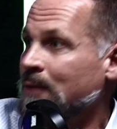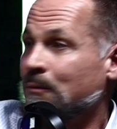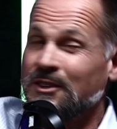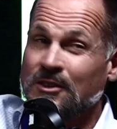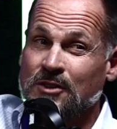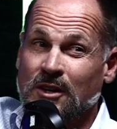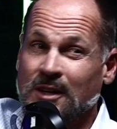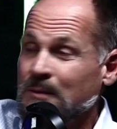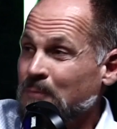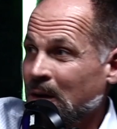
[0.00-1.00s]
but you're
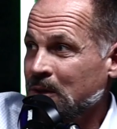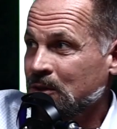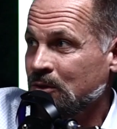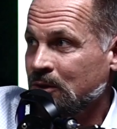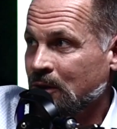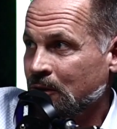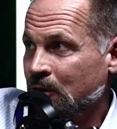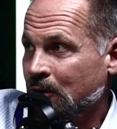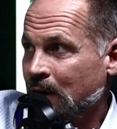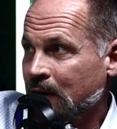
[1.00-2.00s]
talking probably to a younger
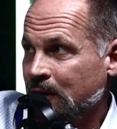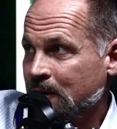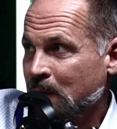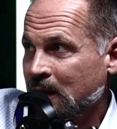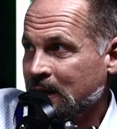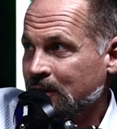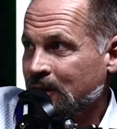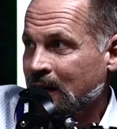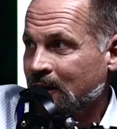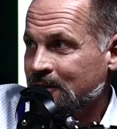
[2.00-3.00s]
crowd that's buying your
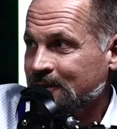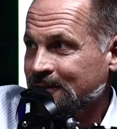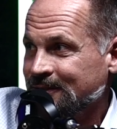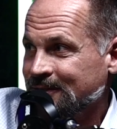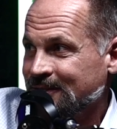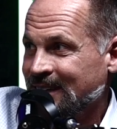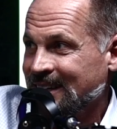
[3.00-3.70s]
house, right?